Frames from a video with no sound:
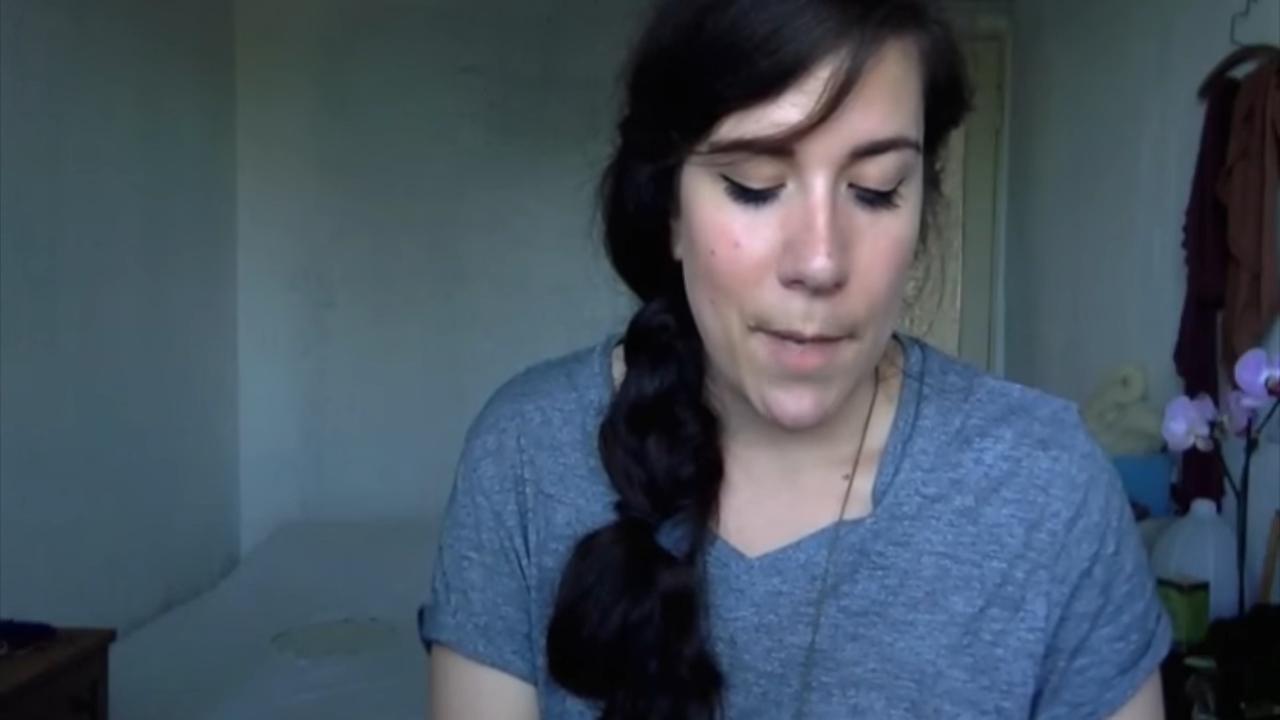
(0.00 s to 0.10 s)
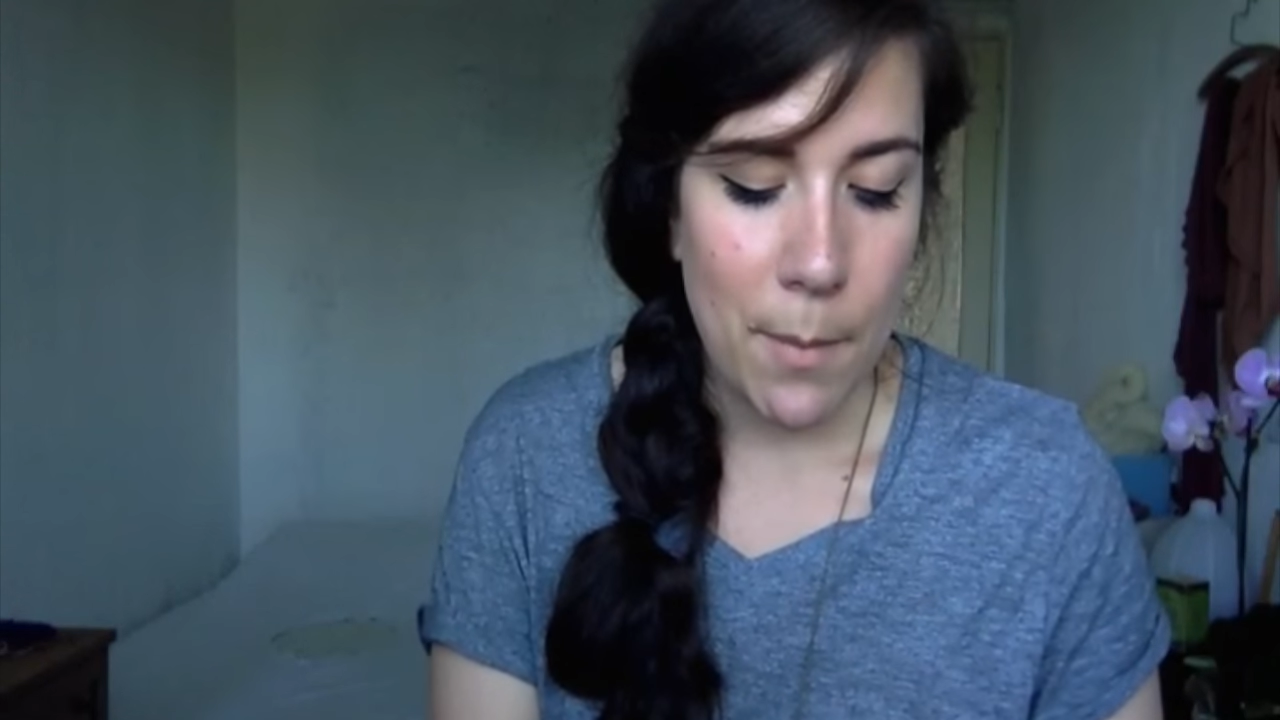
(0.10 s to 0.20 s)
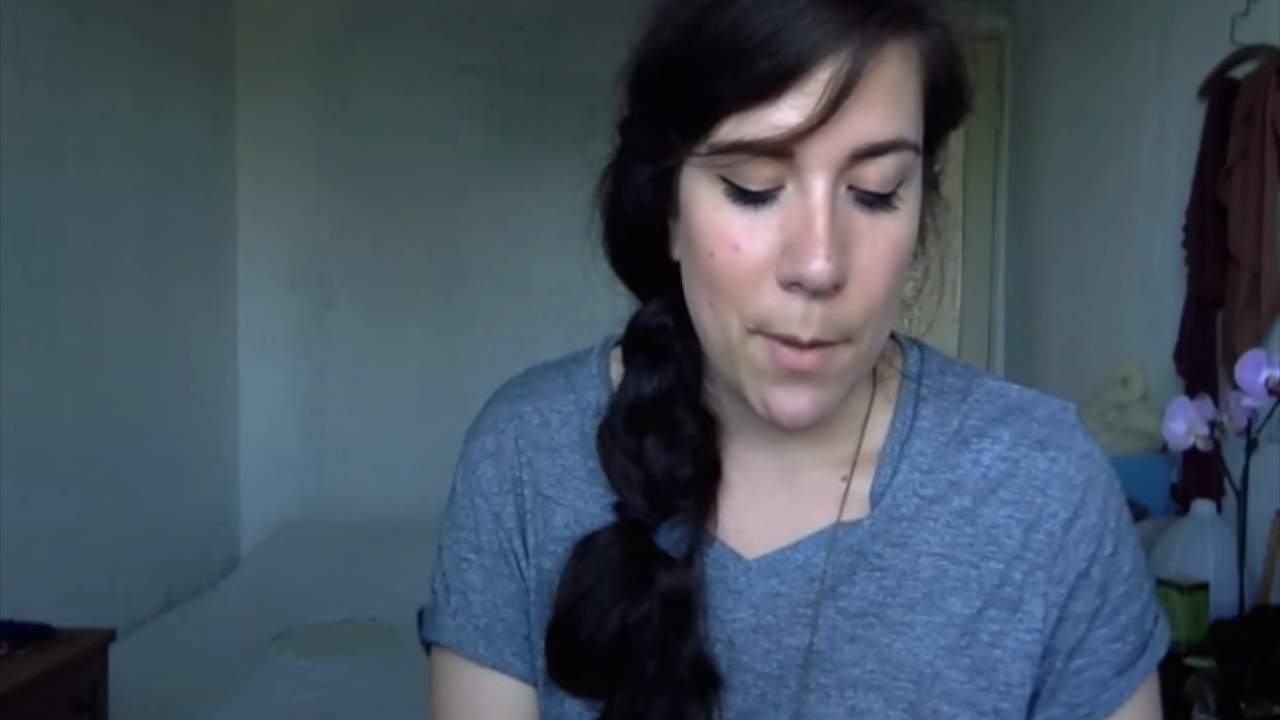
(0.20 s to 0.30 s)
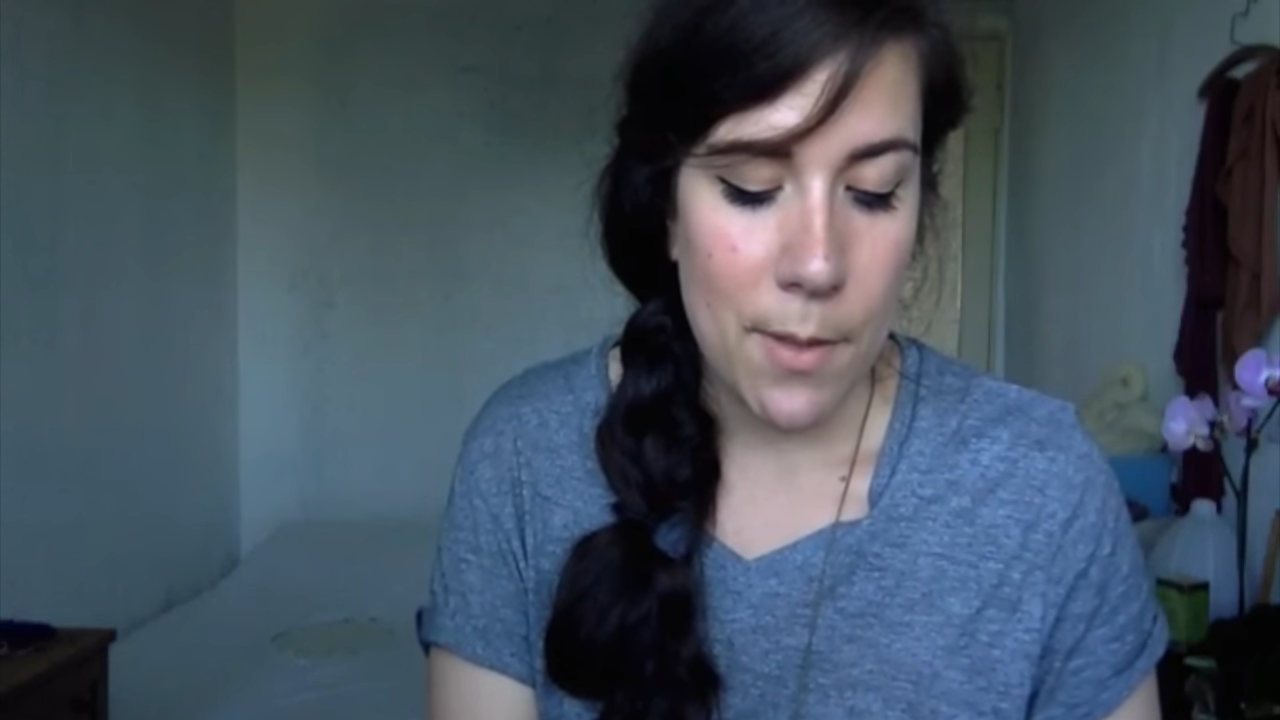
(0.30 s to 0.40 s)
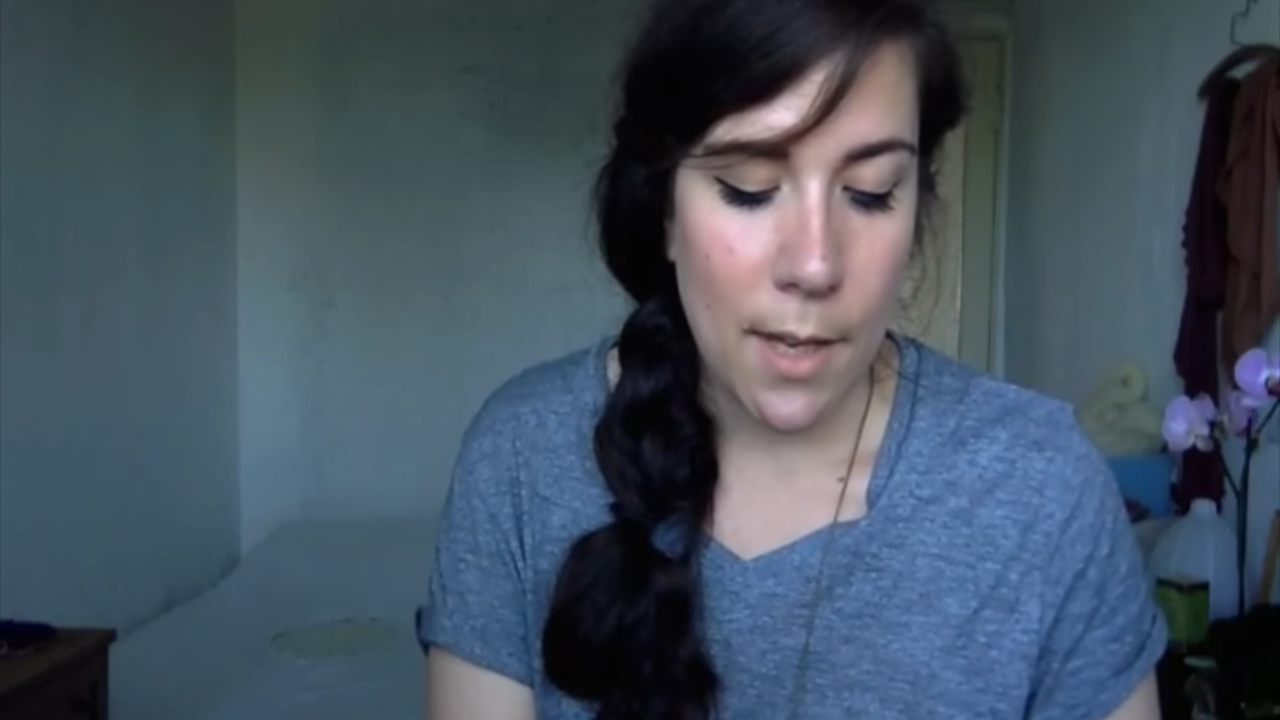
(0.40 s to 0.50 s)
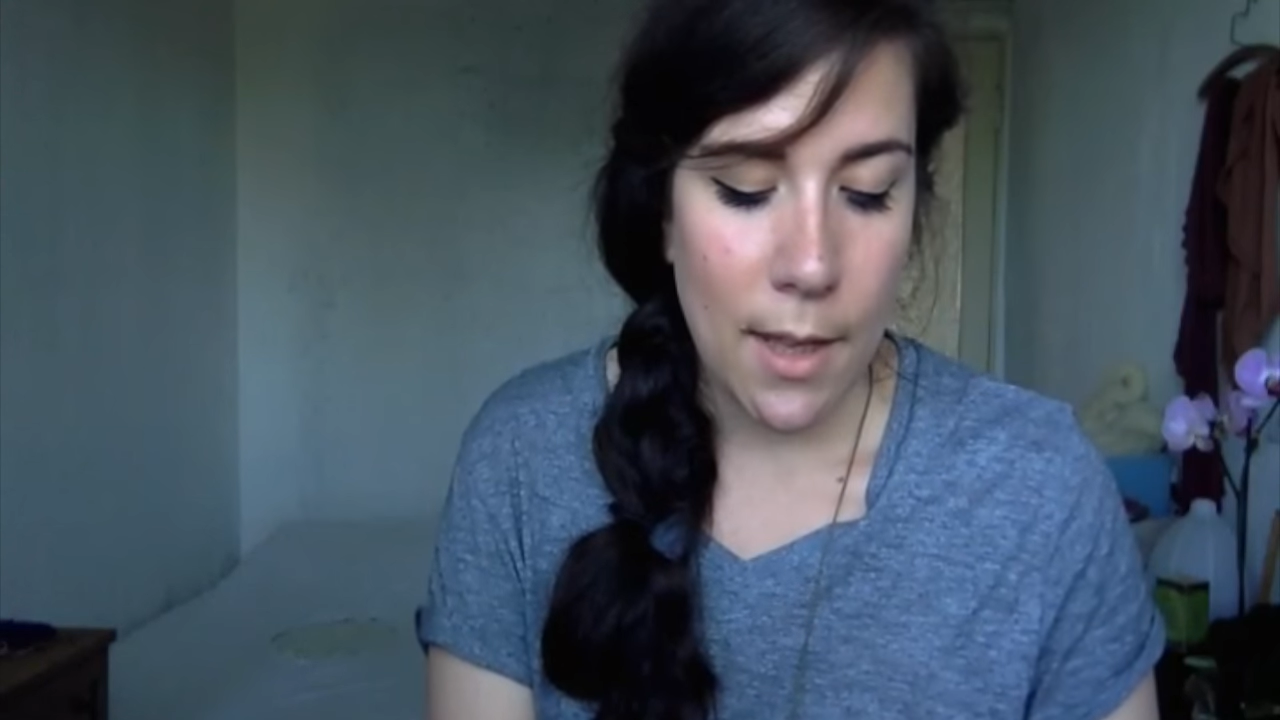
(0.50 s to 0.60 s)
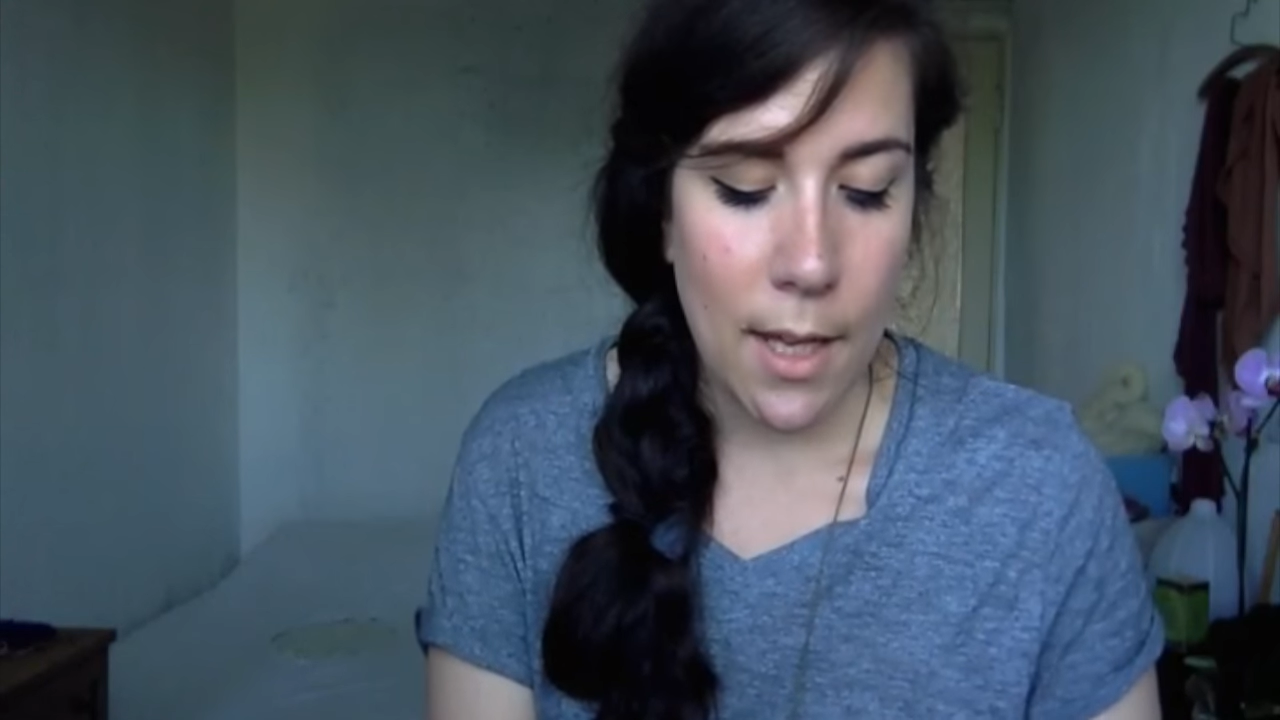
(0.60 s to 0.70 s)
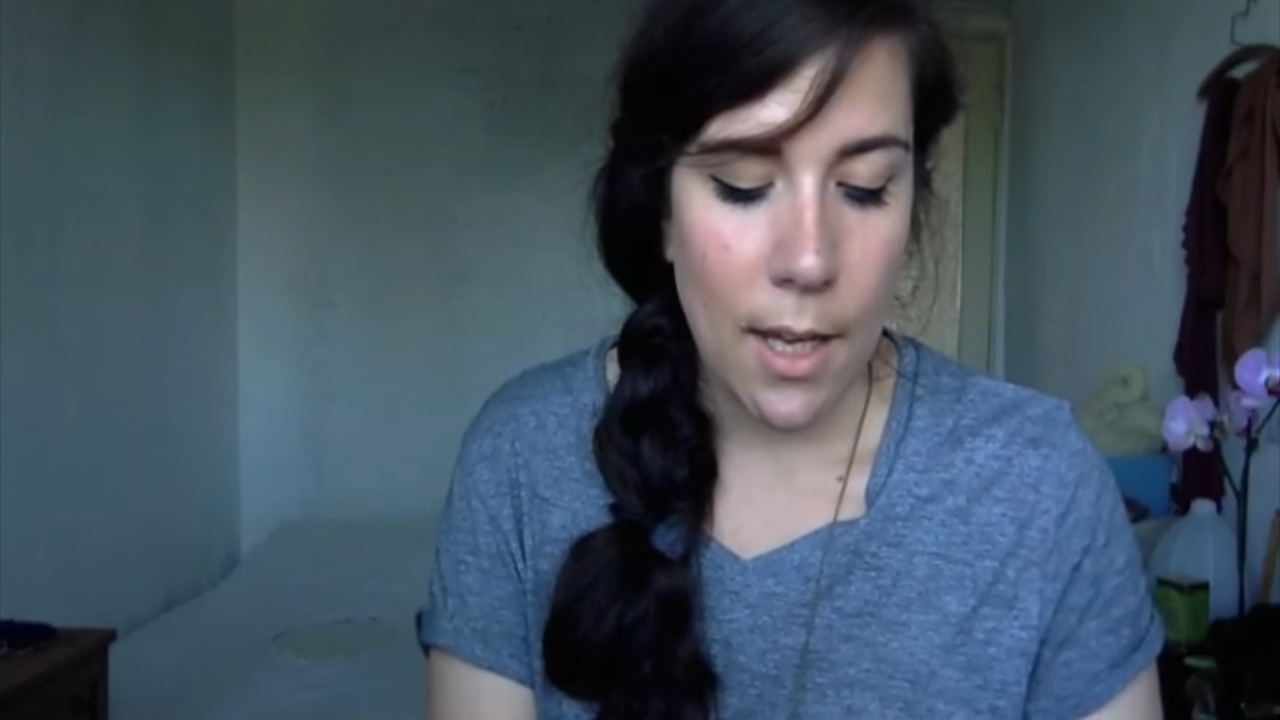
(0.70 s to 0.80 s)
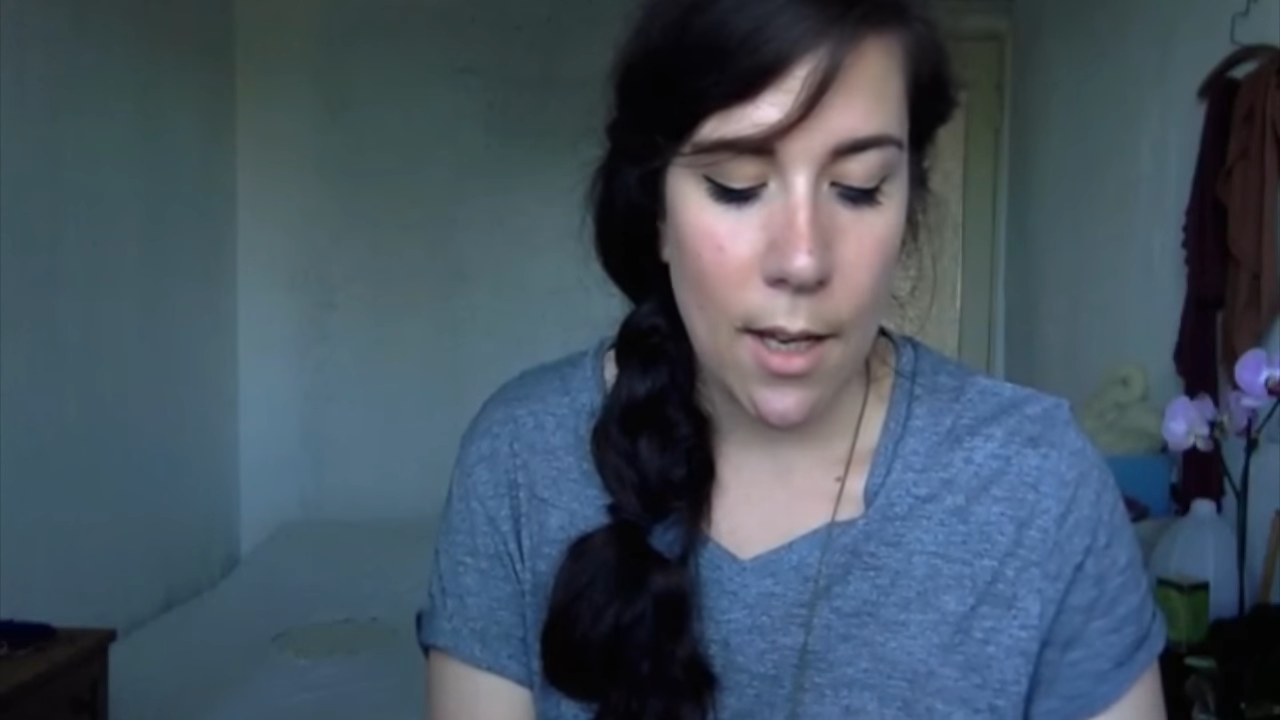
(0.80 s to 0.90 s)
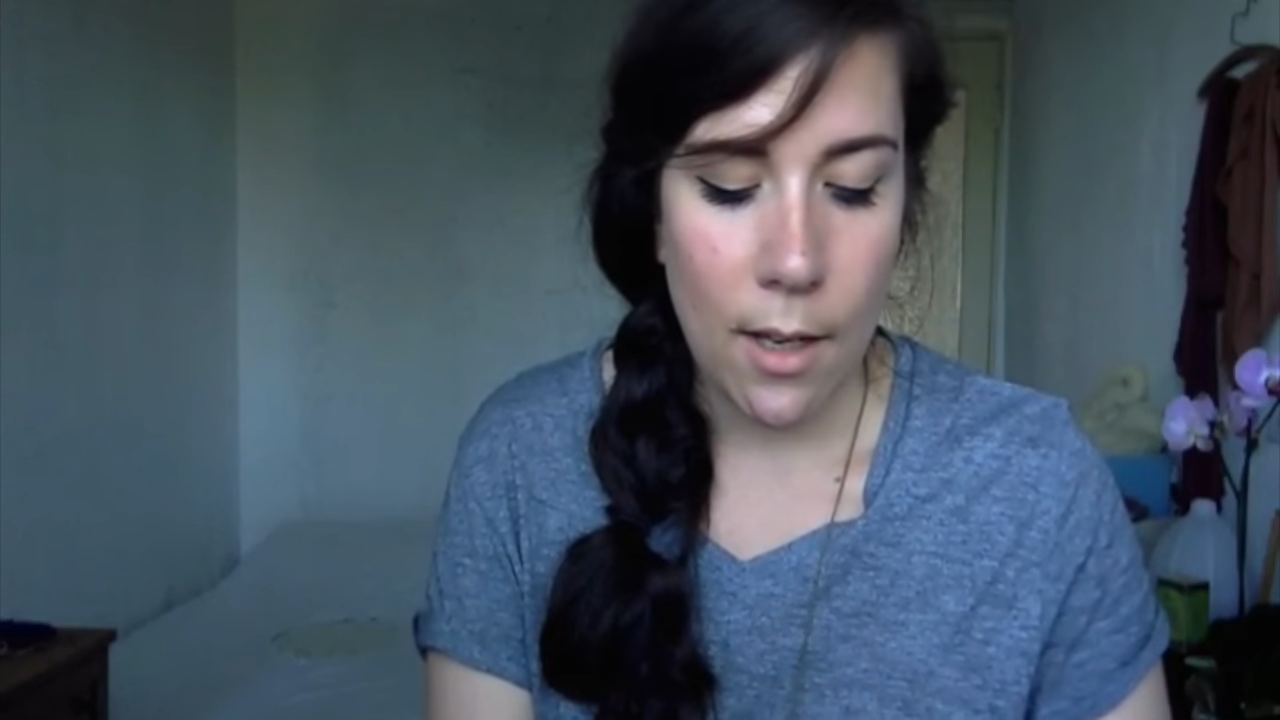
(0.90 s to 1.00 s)
I'm using
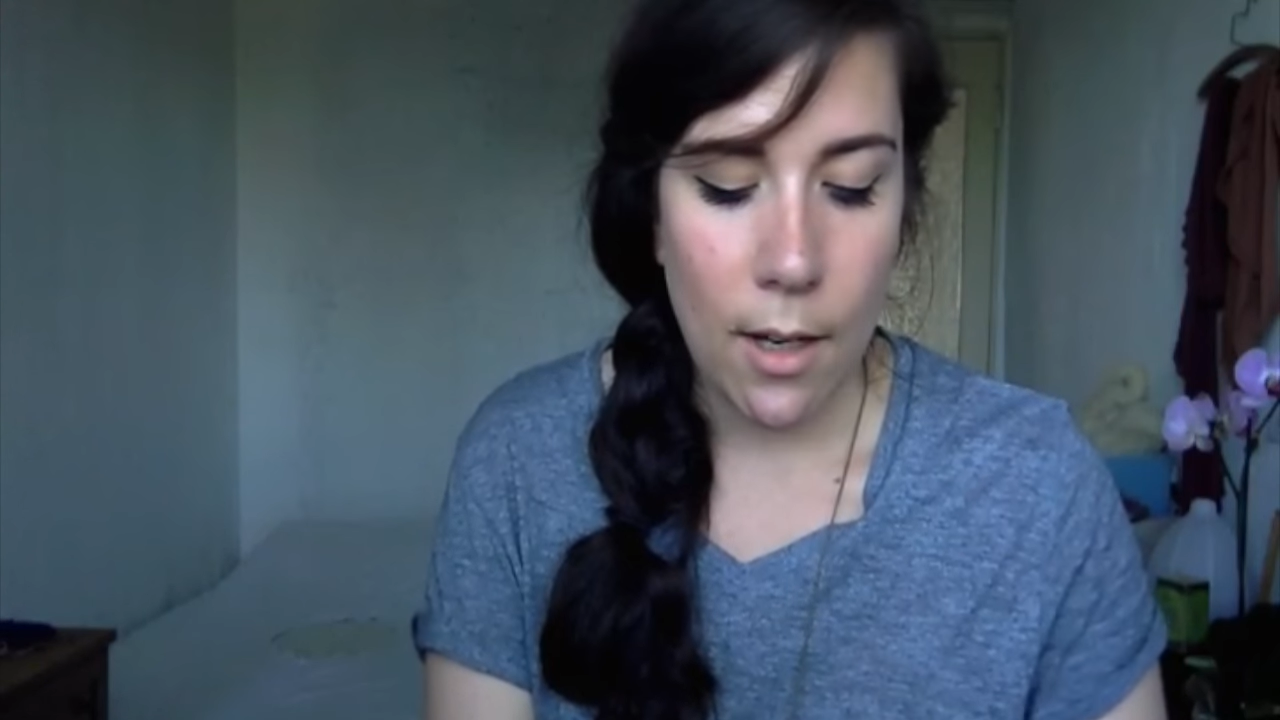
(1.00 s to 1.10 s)
the